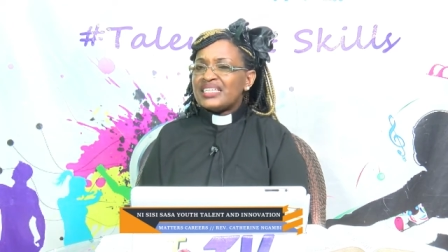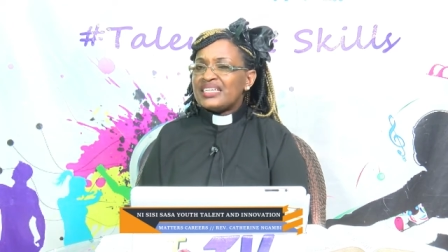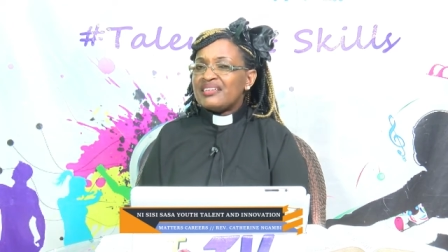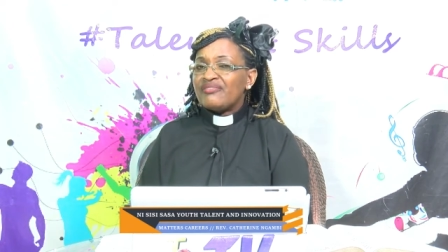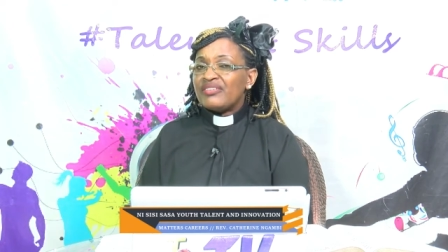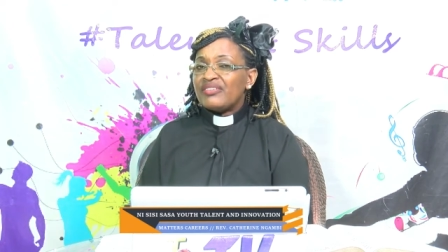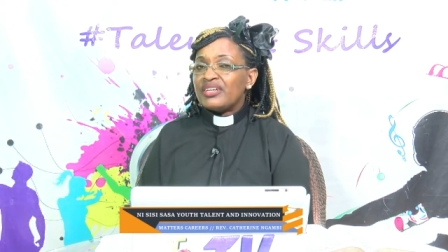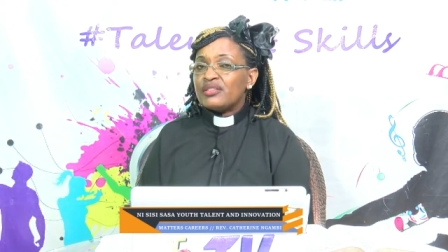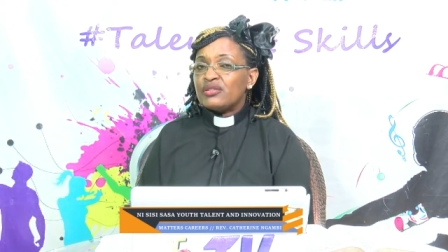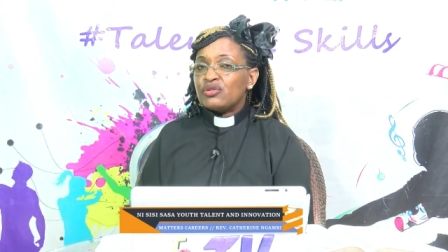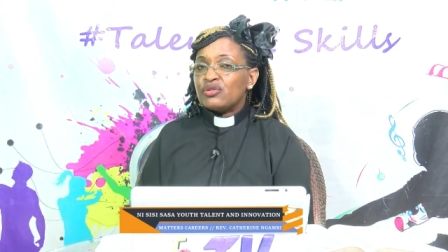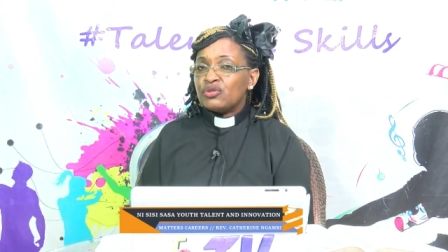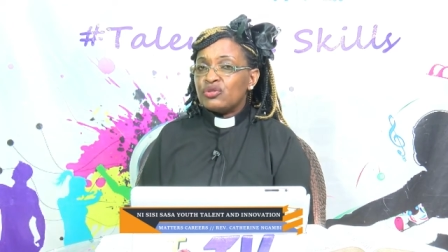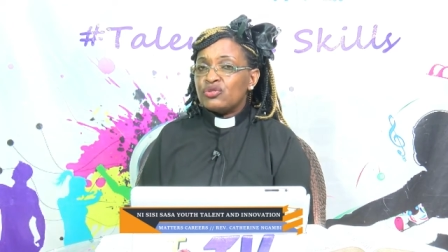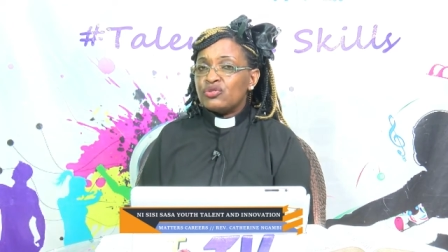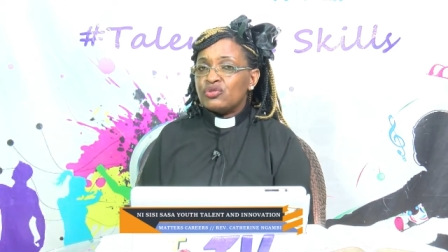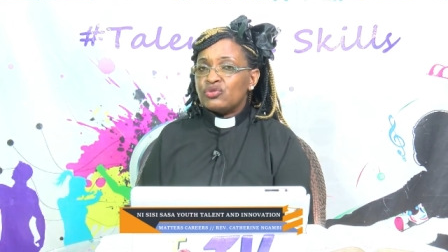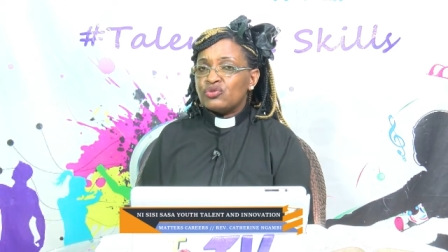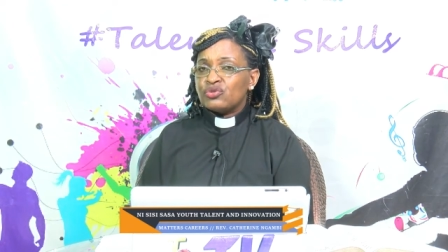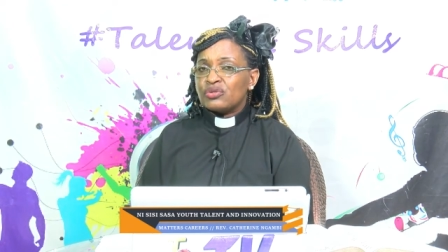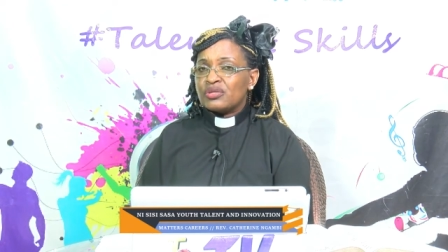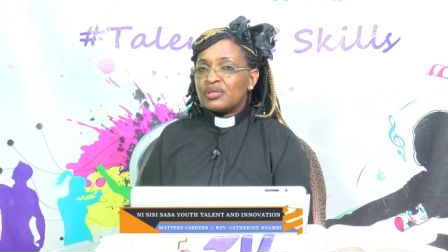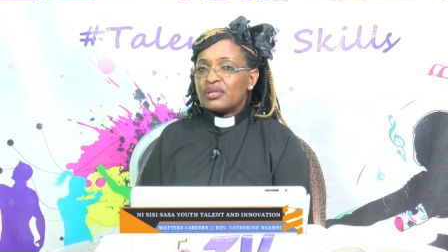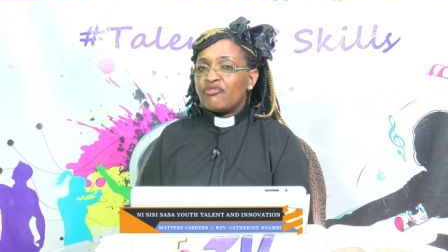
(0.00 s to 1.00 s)
even though
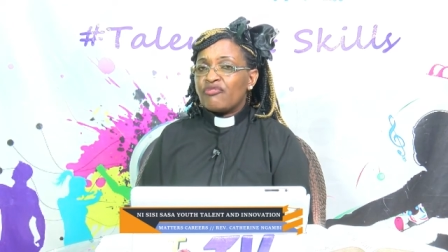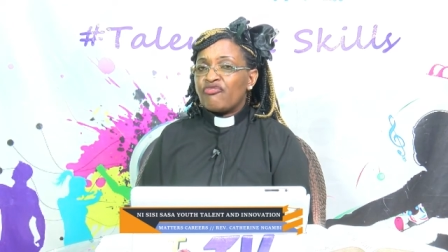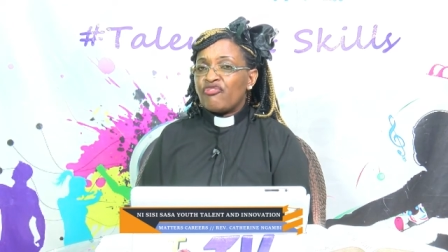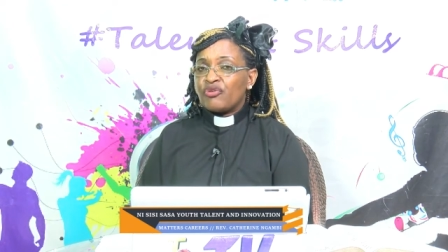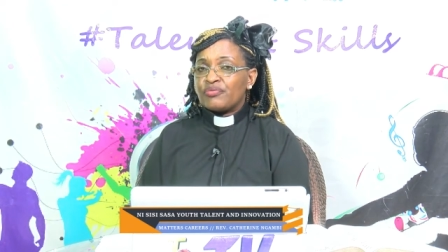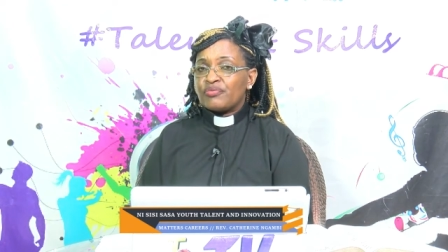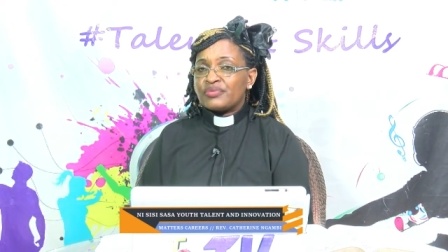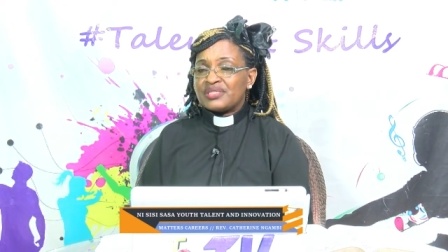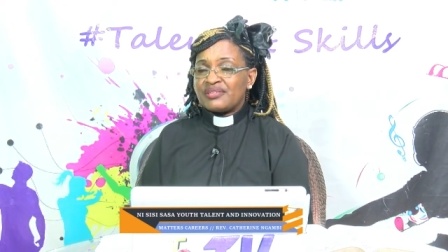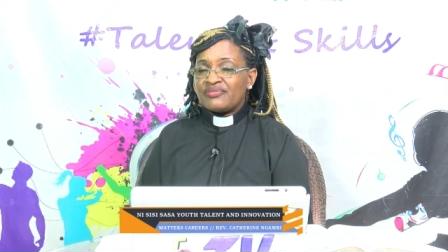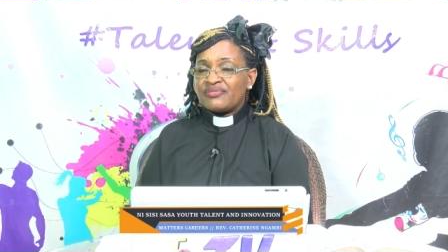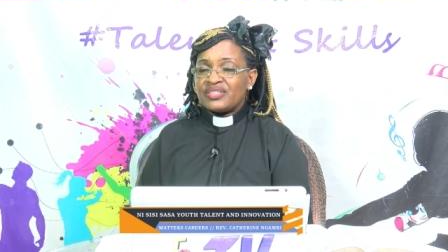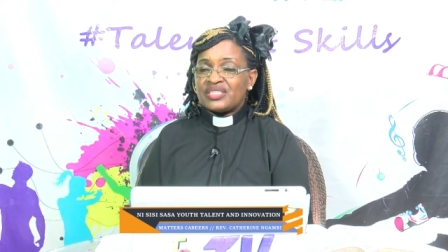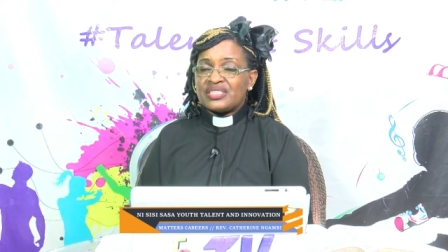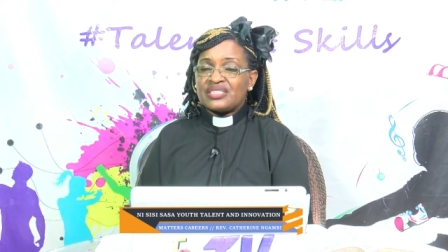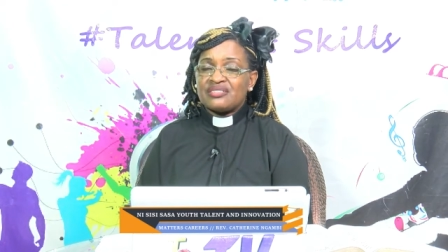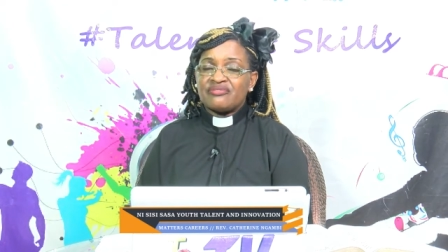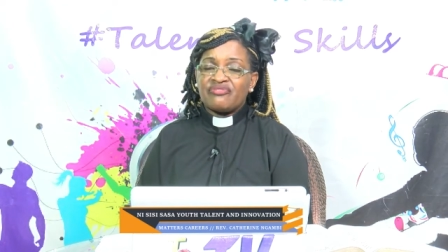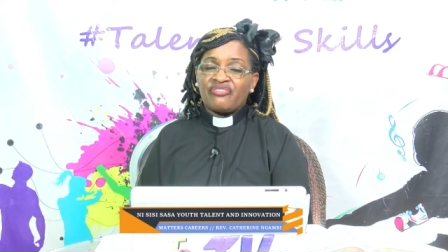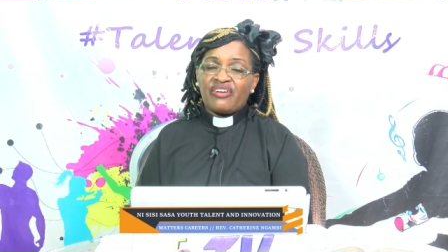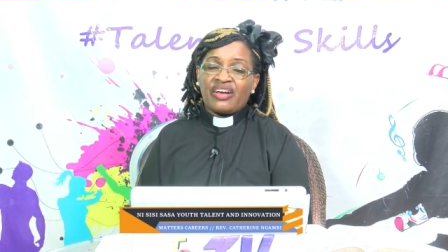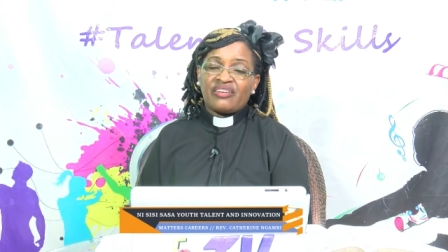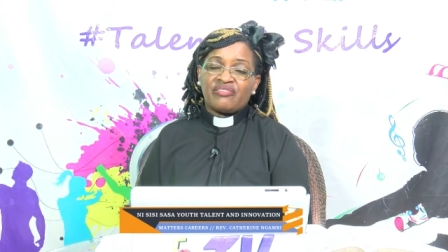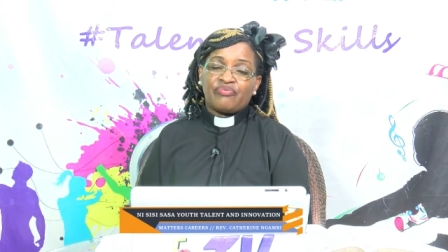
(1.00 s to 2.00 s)
youth form
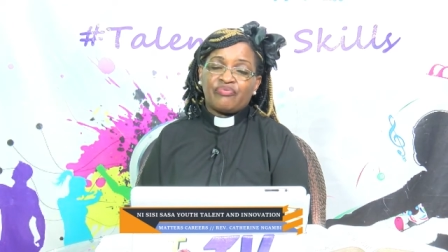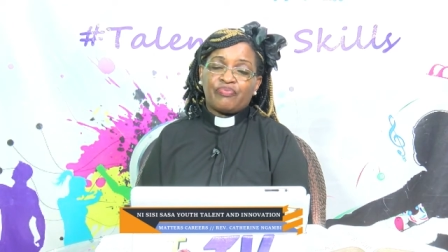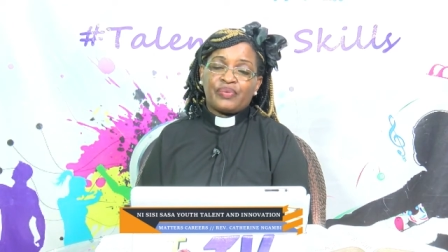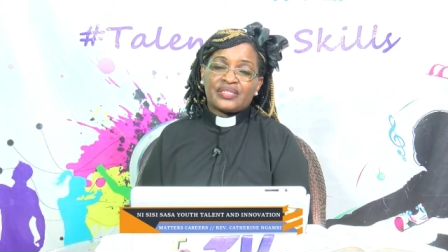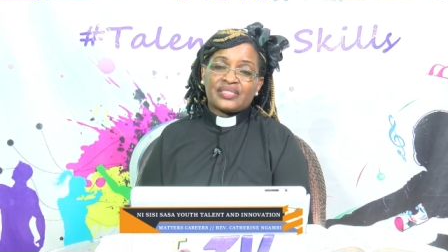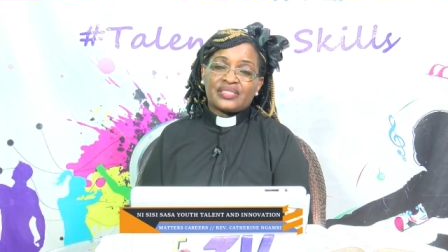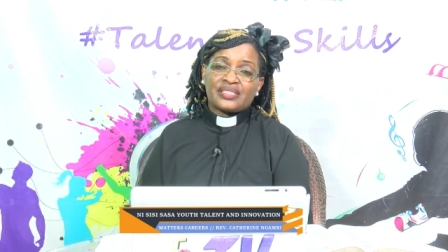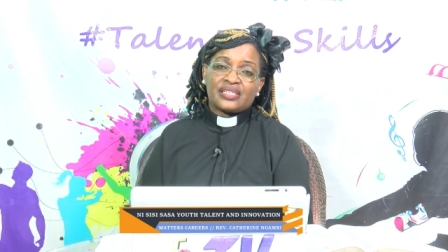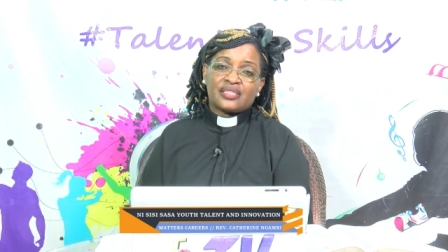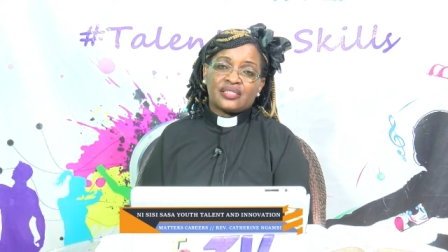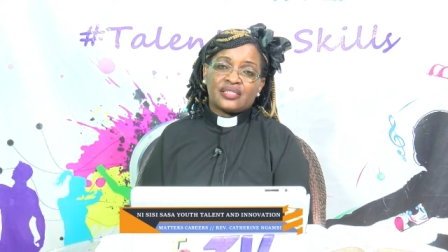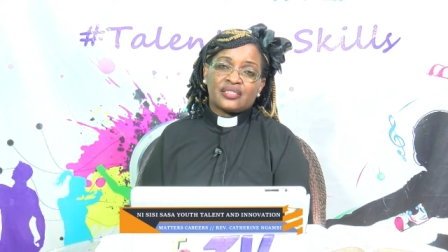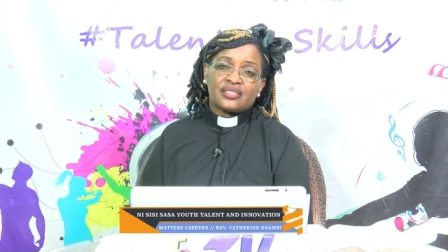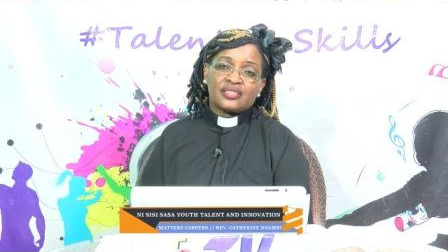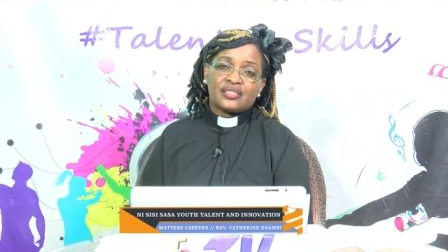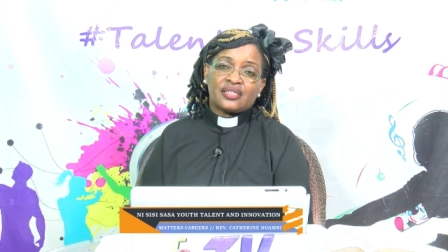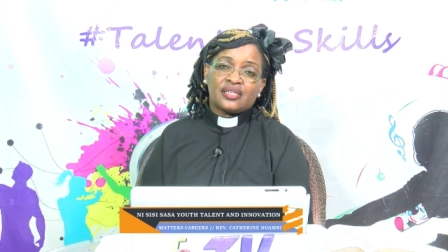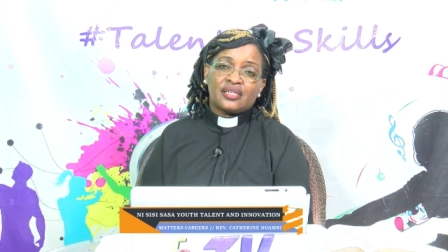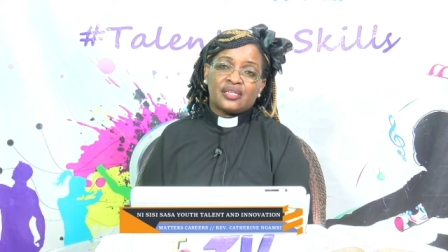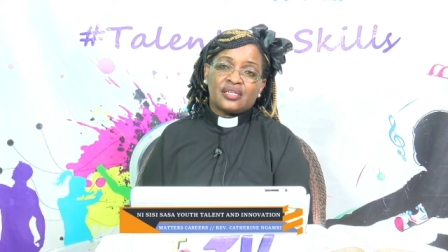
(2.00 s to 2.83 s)
75%,